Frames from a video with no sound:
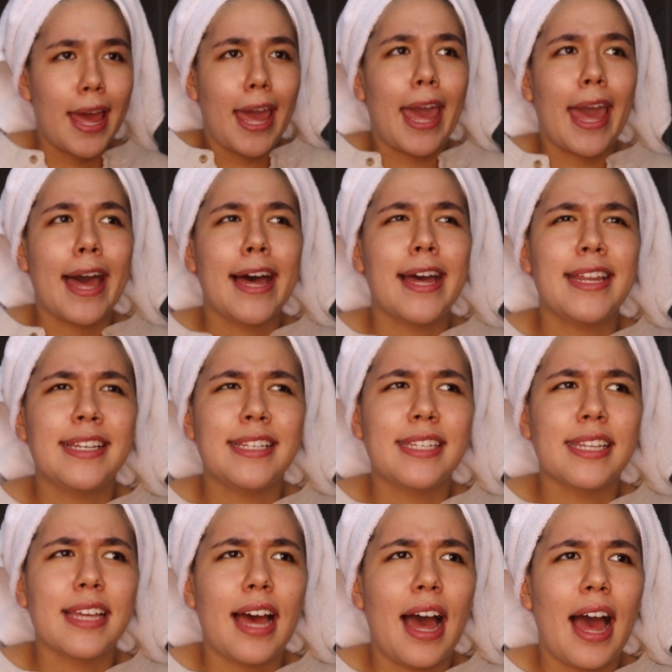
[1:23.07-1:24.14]

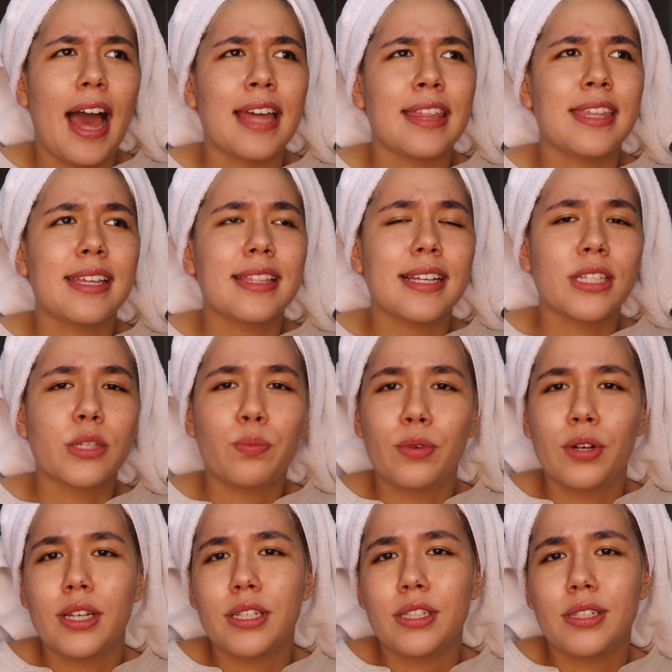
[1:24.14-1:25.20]
And I think that's
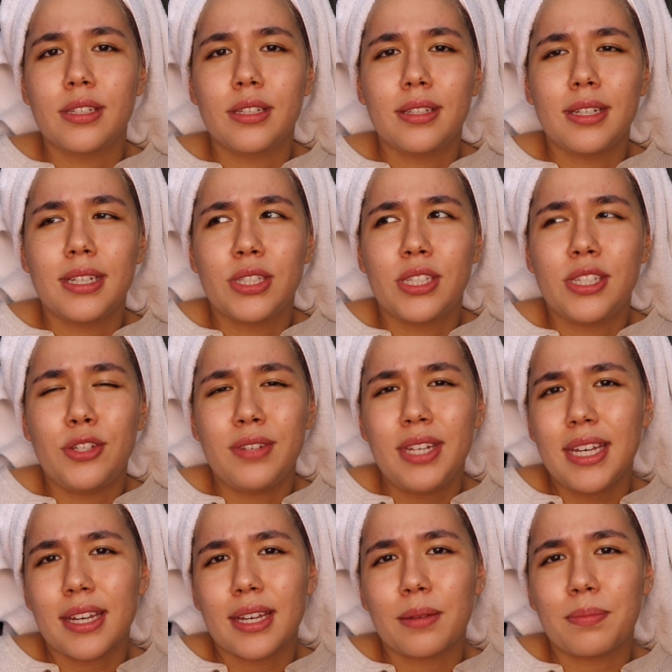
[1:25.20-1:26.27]
what it's
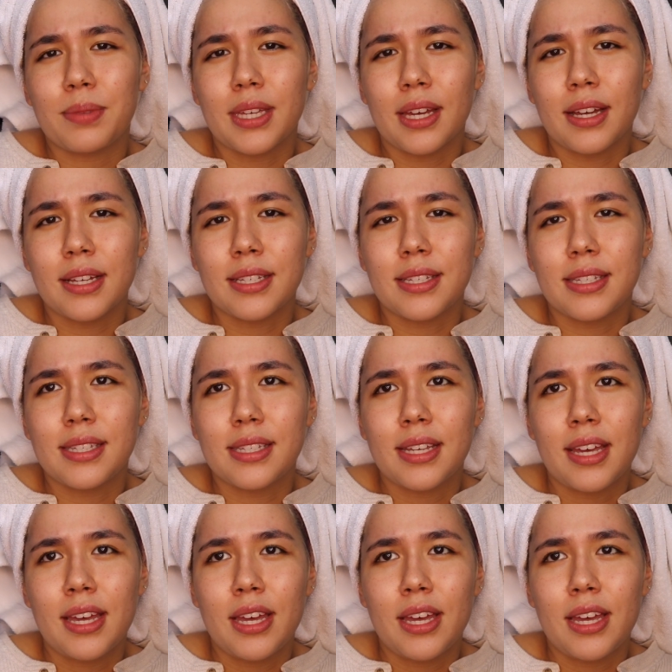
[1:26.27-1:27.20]
unique, because